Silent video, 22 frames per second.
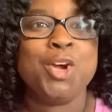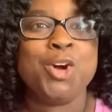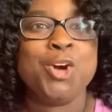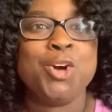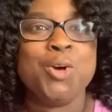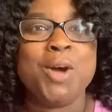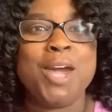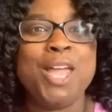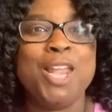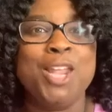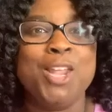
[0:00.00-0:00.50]

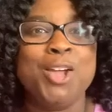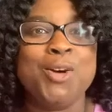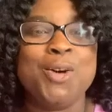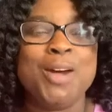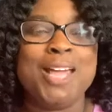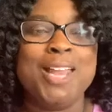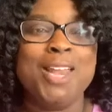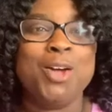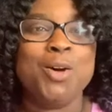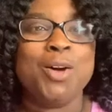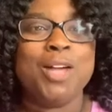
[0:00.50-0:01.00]
Oh,
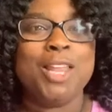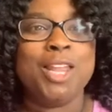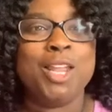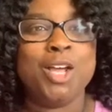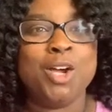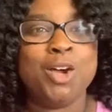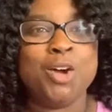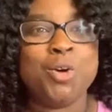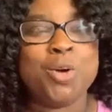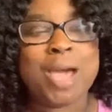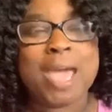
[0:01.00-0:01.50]

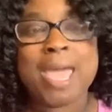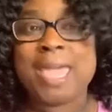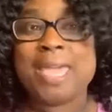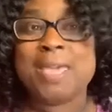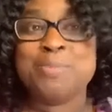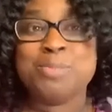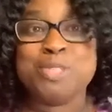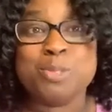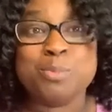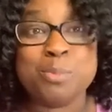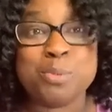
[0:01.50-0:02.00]
hello. I
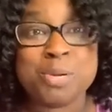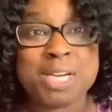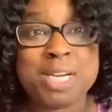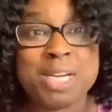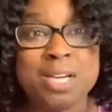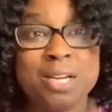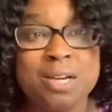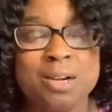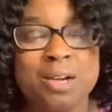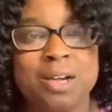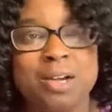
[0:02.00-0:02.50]
am
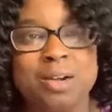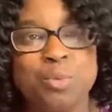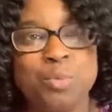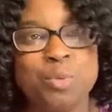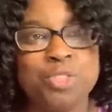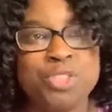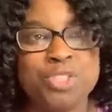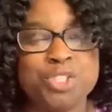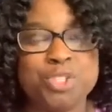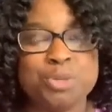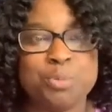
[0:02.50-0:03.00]
Sabrina
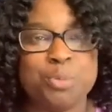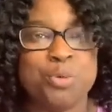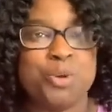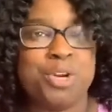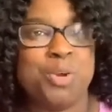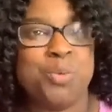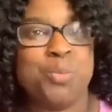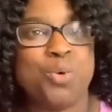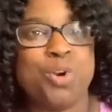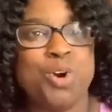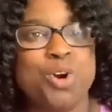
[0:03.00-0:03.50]
with
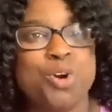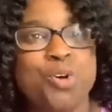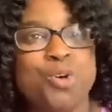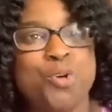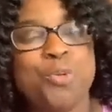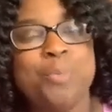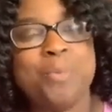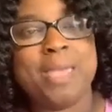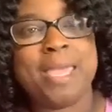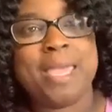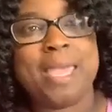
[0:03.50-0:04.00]
Supporting World
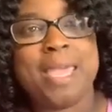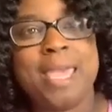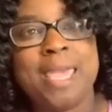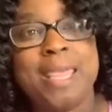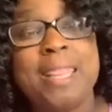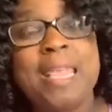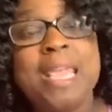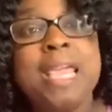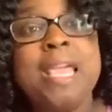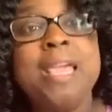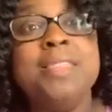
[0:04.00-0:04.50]
Hope,
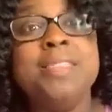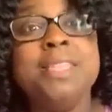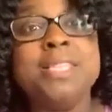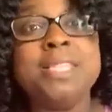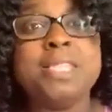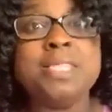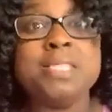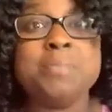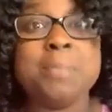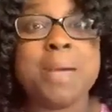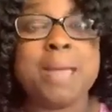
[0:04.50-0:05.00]
and
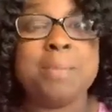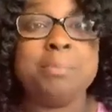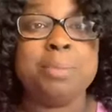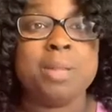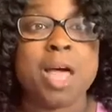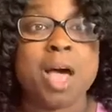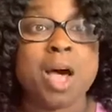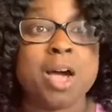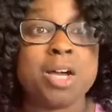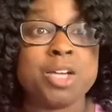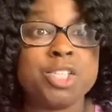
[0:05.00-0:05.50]
this is my
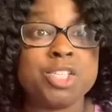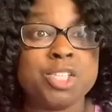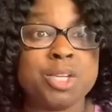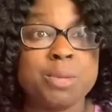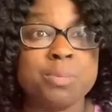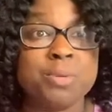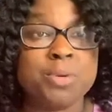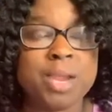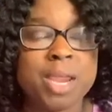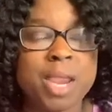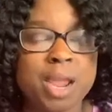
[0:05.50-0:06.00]
blog
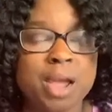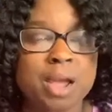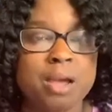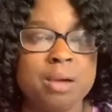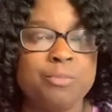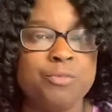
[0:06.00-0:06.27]
summary.